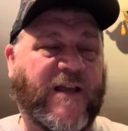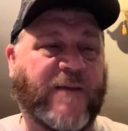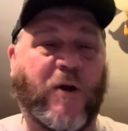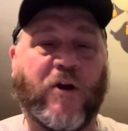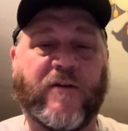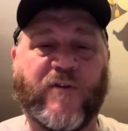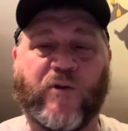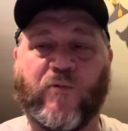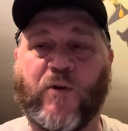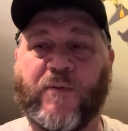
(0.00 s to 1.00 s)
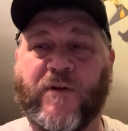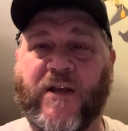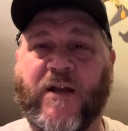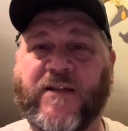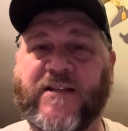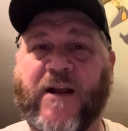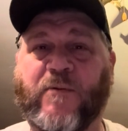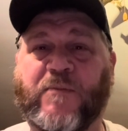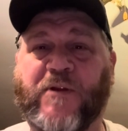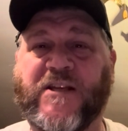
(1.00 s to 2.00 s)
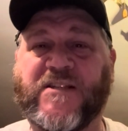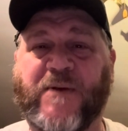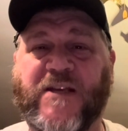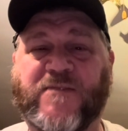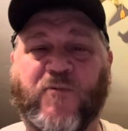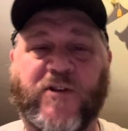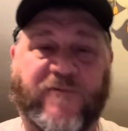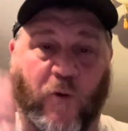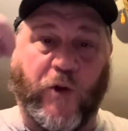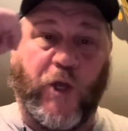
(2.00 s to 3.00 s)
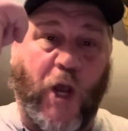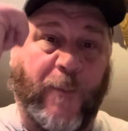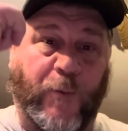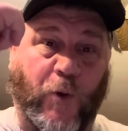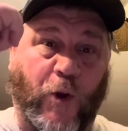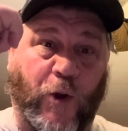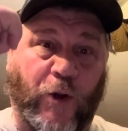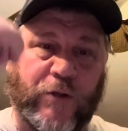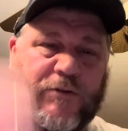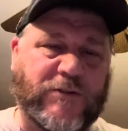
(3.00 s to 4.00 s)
part of a group. And I said I would play Space Marines for the Emperor.